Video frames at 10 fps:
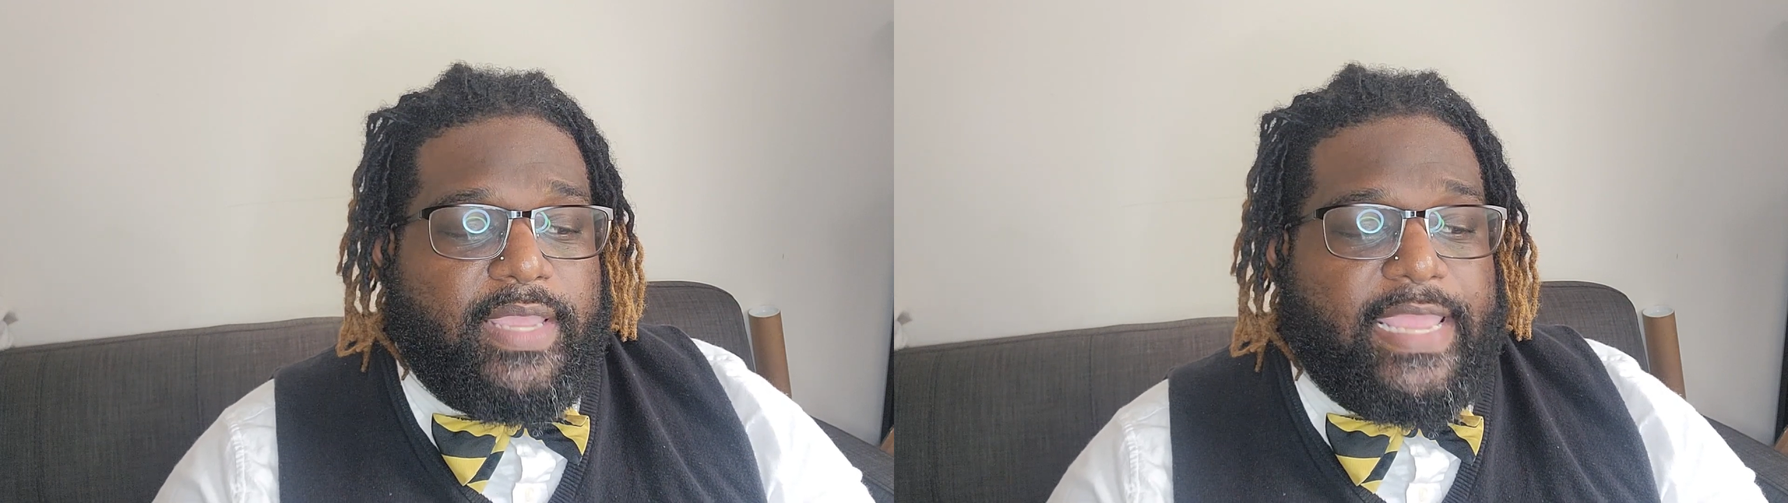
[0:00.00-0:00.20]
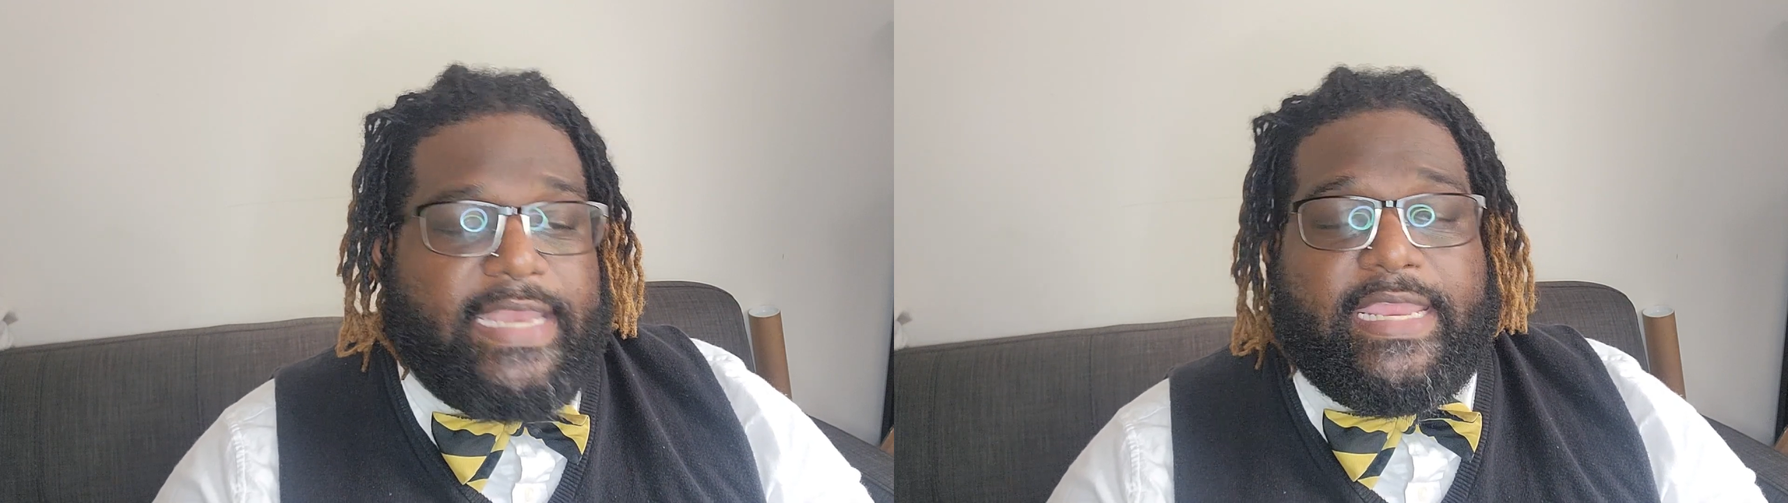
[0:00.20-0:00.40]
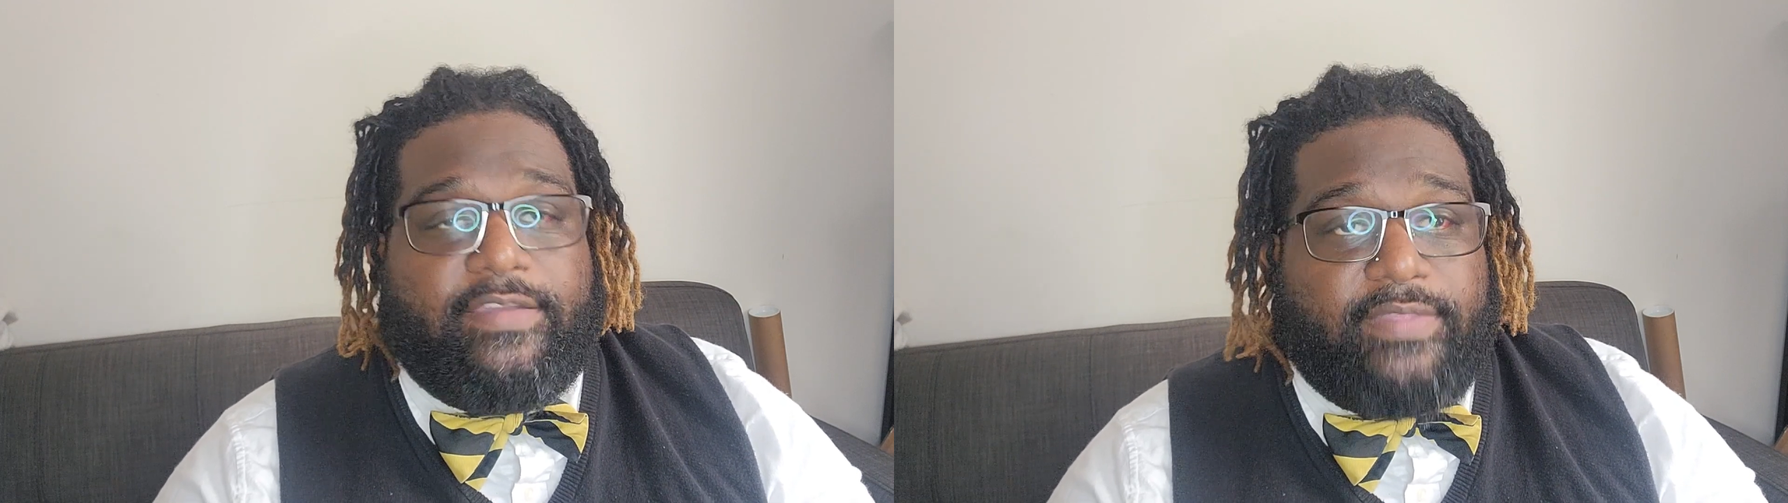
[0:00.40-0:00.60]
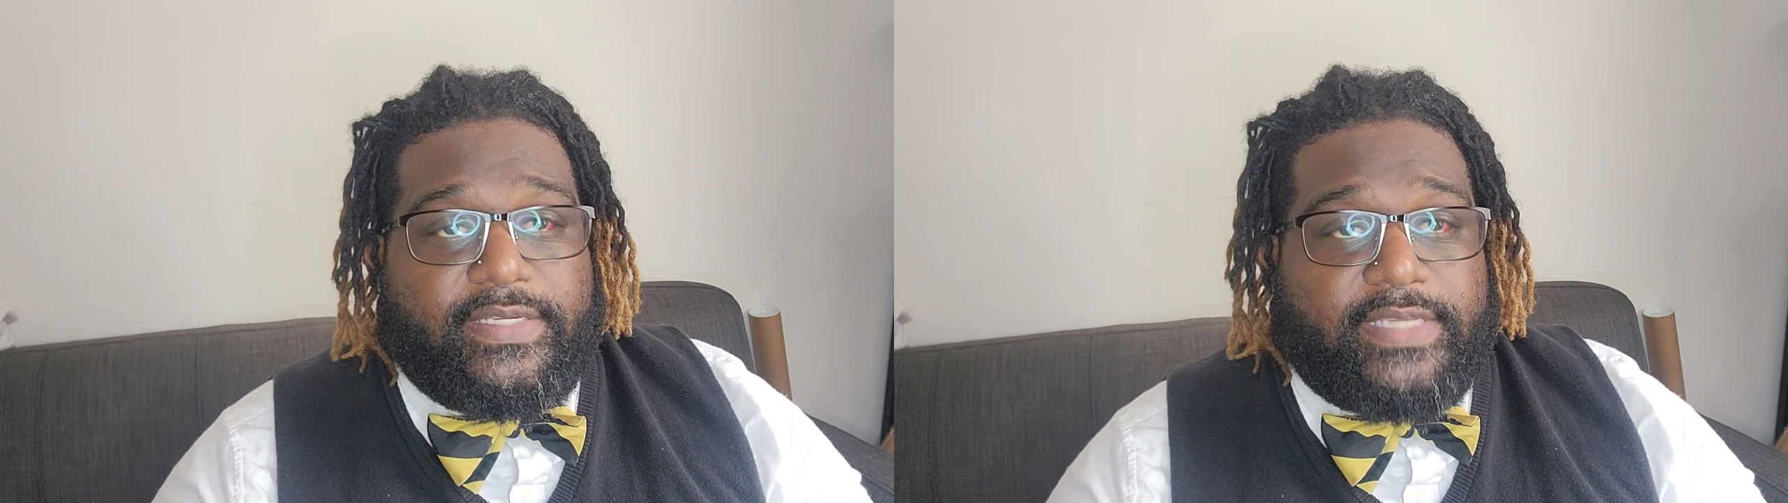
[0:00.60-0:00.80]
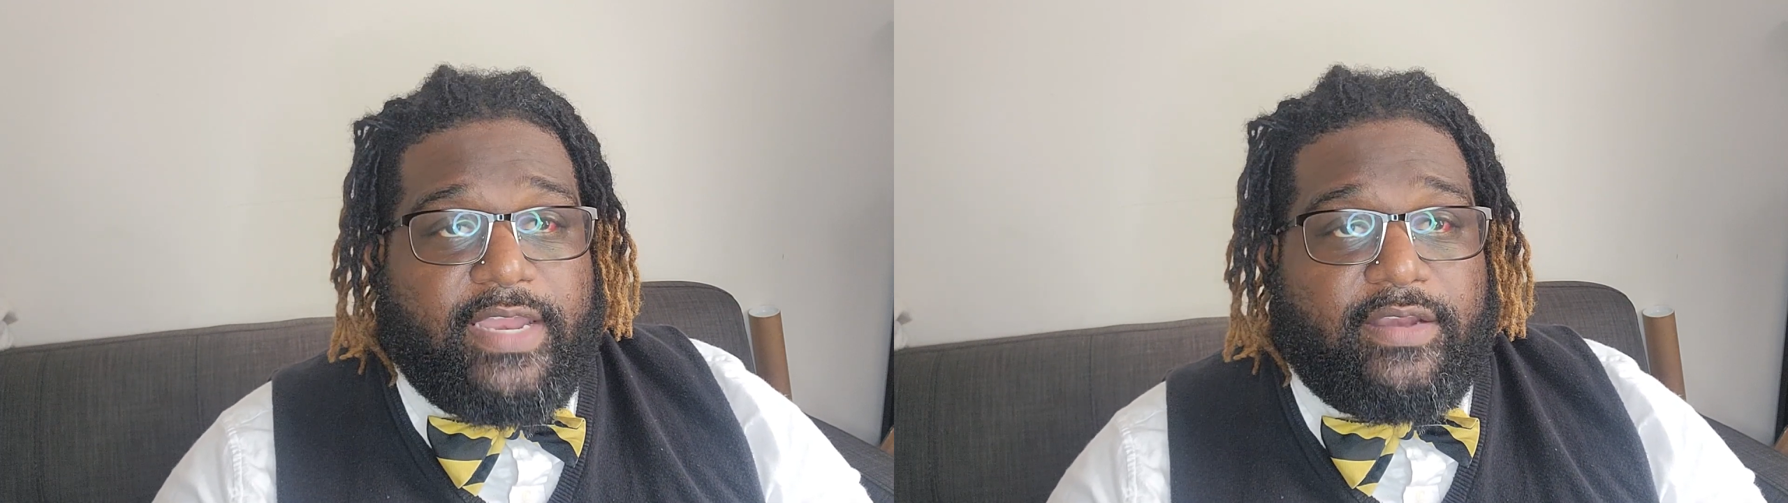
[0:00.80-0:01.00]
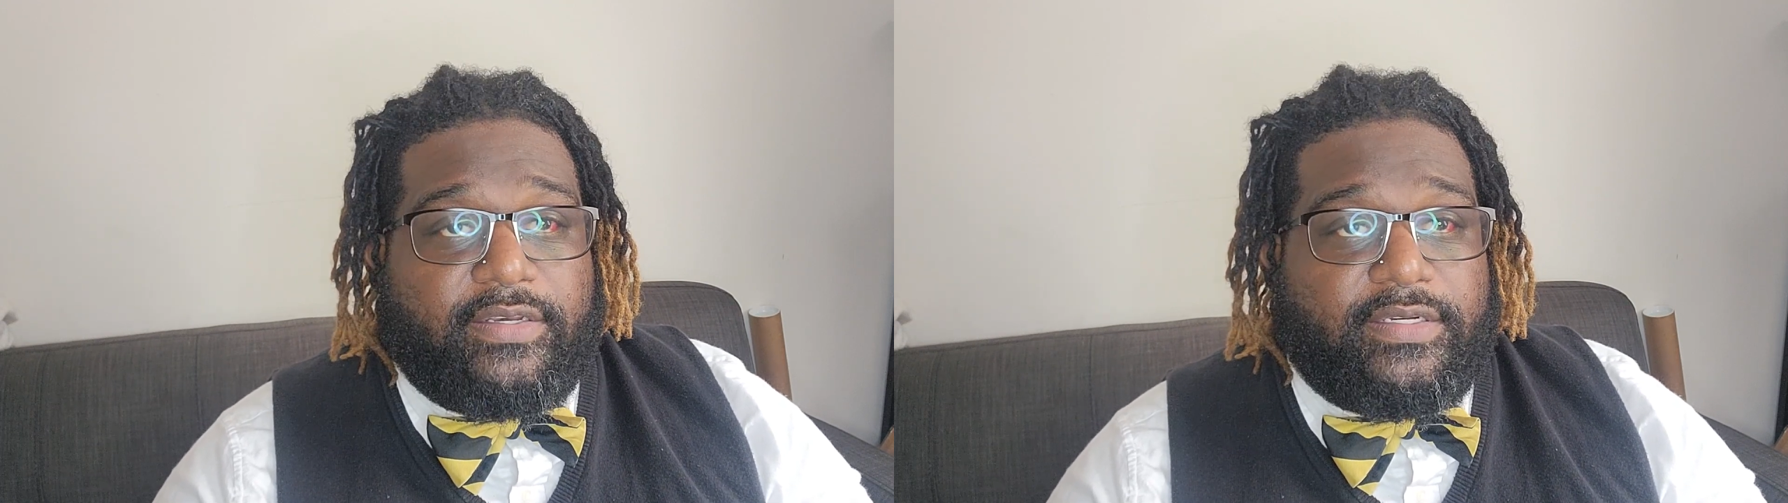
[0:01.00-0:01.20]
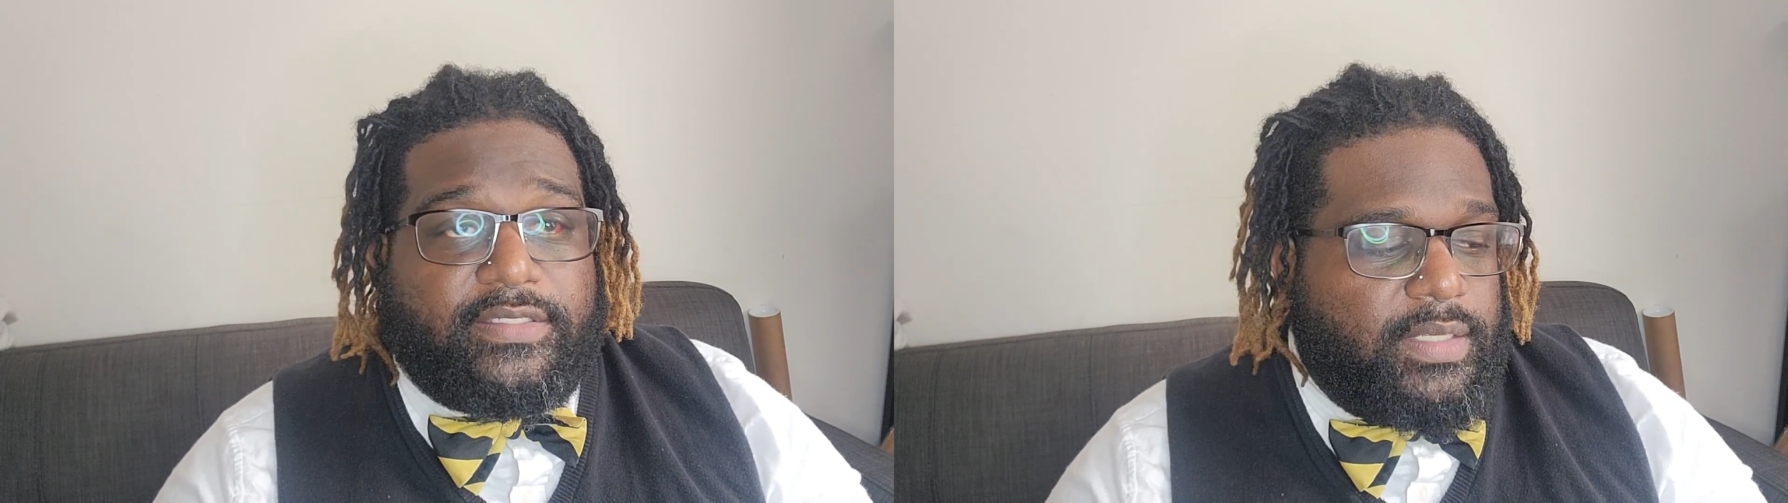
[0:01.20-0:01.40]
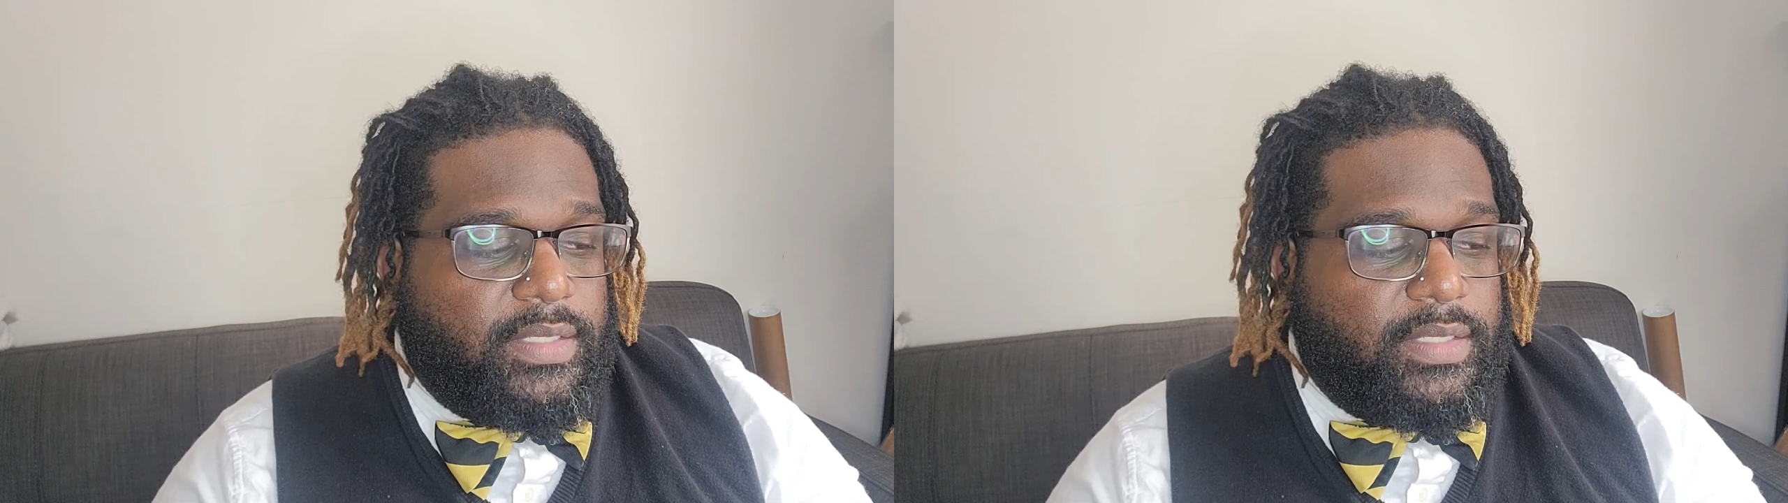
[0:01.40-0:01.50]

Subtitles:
any of these characters.